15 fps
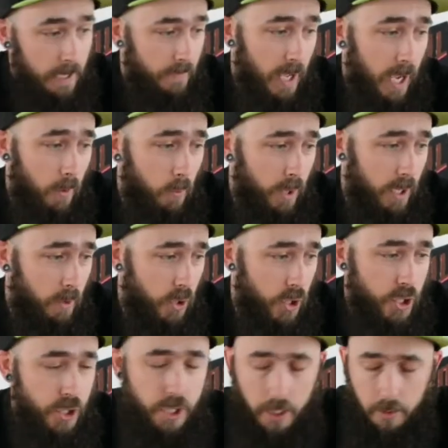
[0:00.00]
That, without a
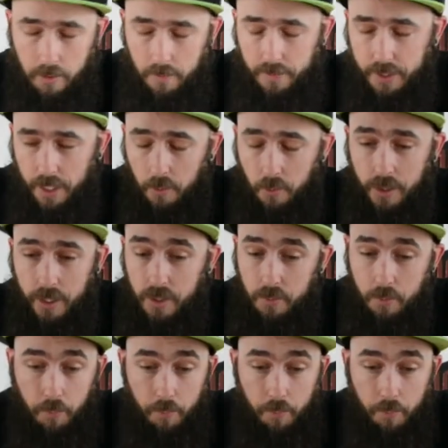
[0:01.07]
shadow of a doubt, is